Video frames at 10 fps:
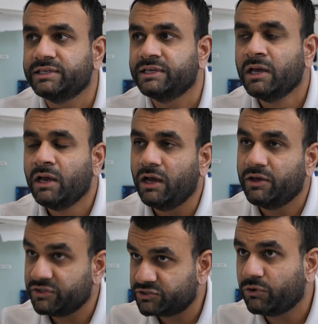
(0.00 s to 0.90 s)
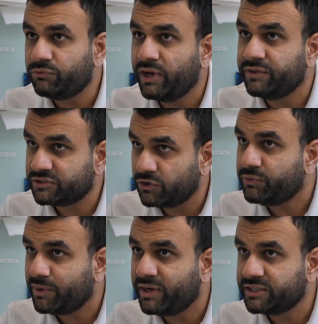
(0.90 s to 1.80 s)
the software and the
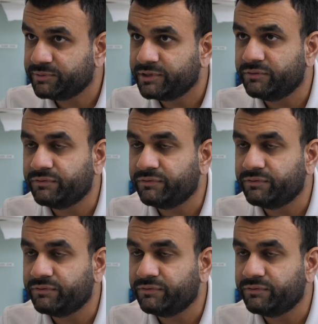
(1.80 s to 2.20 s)
software management